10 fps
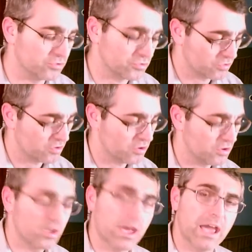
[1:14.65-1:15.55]

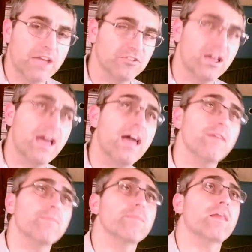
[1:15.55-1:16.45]
A flat,
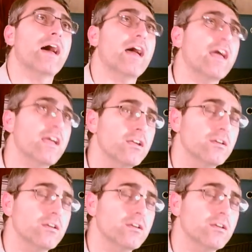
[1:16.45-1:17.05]
A,